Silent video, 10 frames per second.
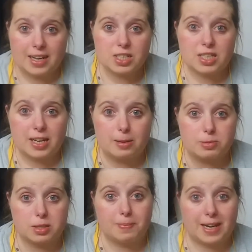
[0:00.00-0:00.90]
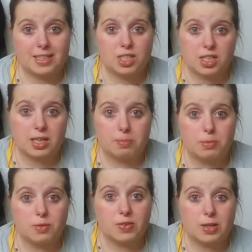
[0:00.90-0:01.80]
actually helps the page keep
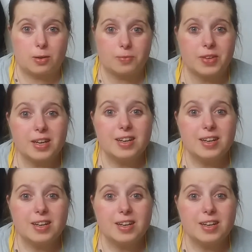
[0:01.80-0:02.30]
moving on.